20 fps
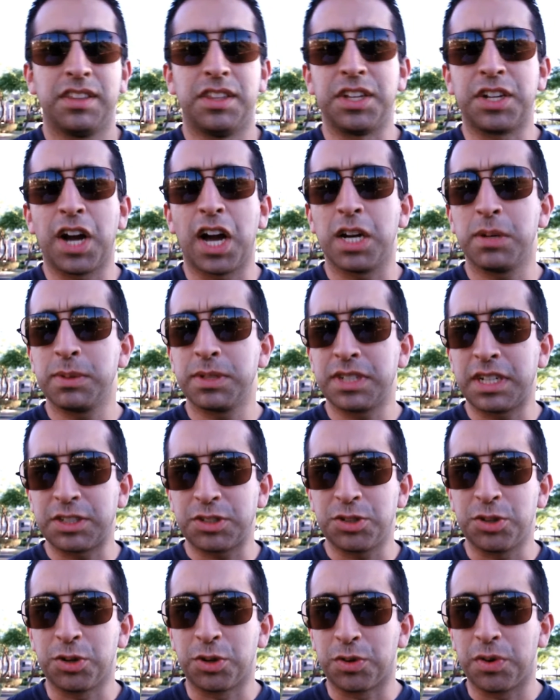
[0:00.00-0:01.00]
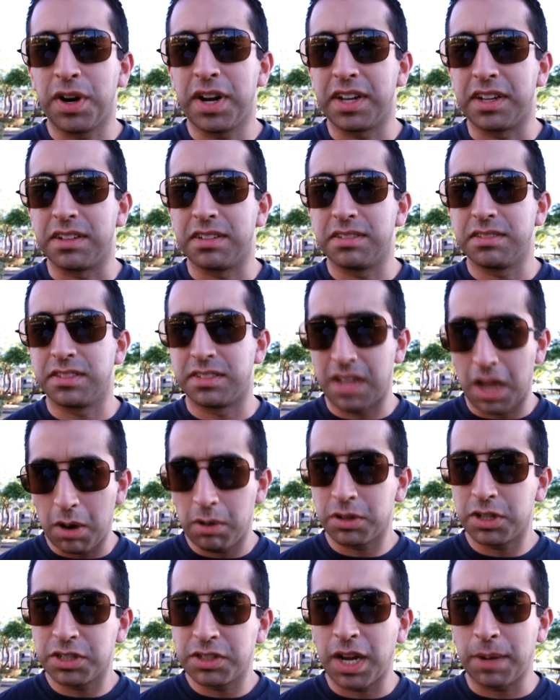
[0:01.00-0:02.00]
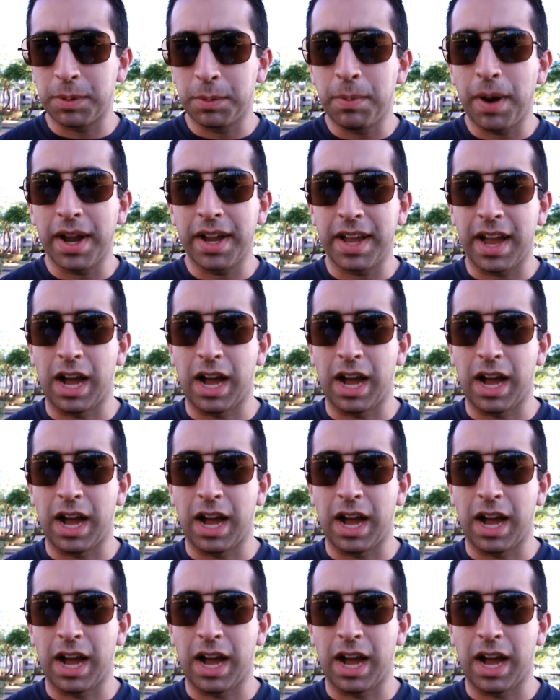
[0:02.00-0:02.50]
the economy is not so great. Is now a good time to buy a